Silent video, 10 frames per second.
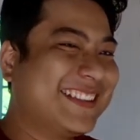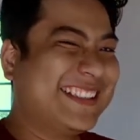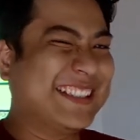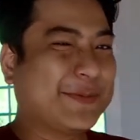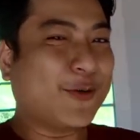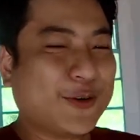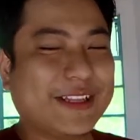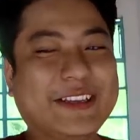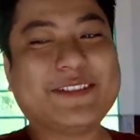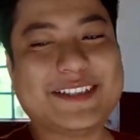These small
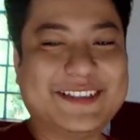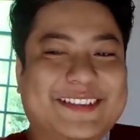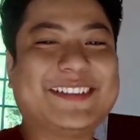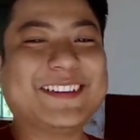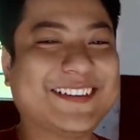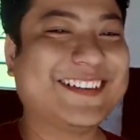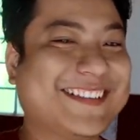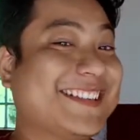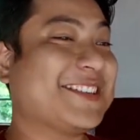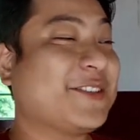events,
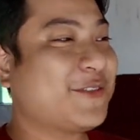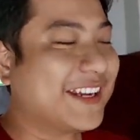such as